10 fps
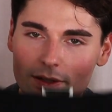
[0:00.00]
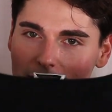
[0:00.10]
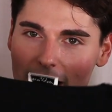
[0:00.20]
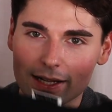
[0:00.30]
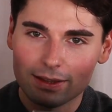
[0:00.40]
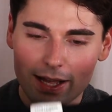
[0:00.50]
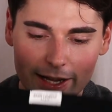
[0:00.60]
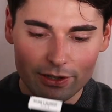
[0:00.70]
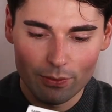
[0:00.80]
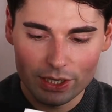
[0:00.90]

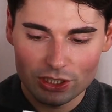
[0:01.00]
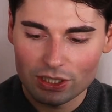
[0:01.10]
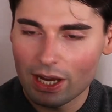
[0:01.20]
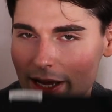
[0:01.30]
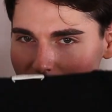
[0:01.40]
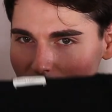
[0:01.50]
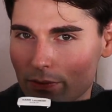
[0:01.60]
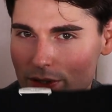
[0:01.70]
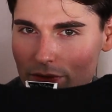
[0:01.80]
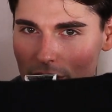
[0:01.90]
neckline, which I
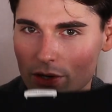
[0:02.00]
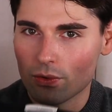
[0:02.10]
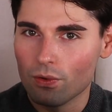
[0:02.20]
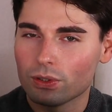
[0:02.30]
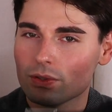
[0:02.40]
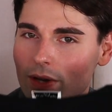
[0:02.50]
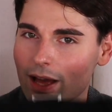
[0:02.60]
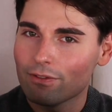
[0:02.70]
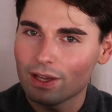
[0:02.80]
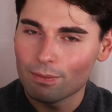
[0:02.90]
thought was really cool to
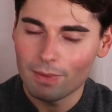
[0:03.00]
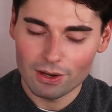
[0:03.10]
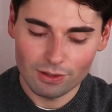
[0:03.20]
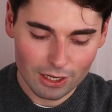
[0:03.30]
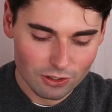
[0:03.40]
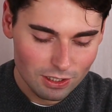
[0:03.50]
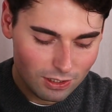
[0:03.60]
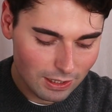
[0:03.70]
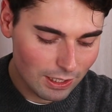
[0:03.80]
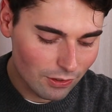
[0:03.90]
have in my collection as
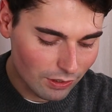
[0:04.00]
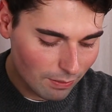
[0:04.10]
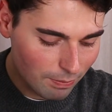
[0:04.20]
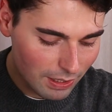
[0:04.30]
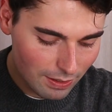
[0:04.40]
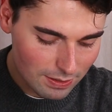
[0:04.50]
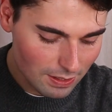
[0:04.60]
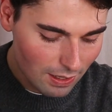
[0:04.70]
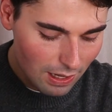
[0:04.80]
a layering piece.